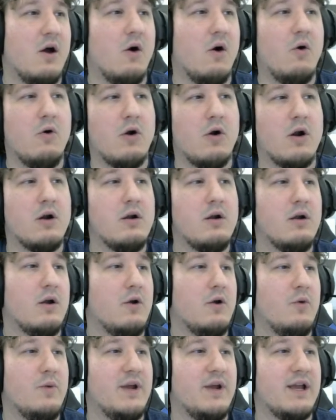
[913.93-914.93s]
Or
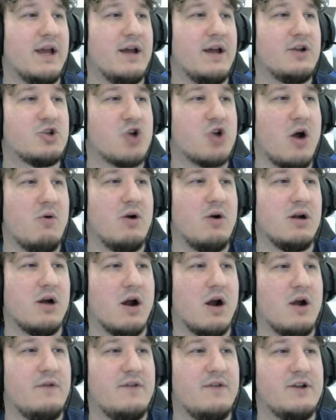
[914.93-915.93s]
we can draw one
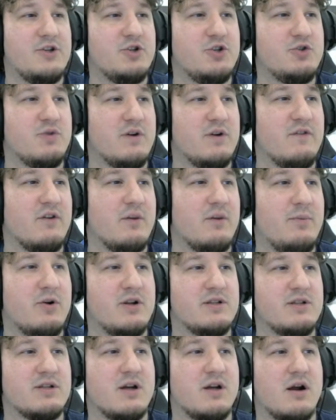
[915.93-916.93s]
card, then choose one of your
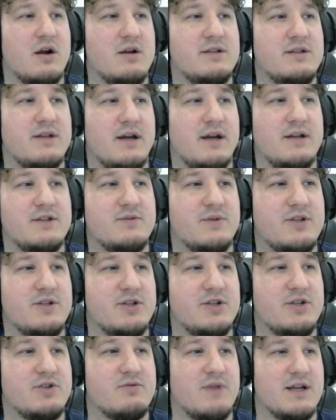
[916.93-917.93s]
opponent's cards and
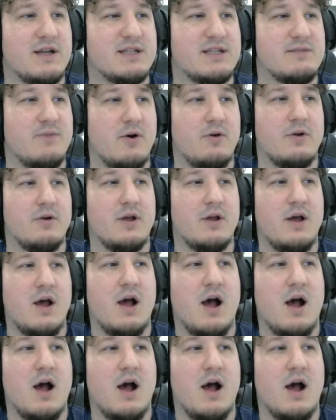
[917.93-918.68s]
switch it to rest mode.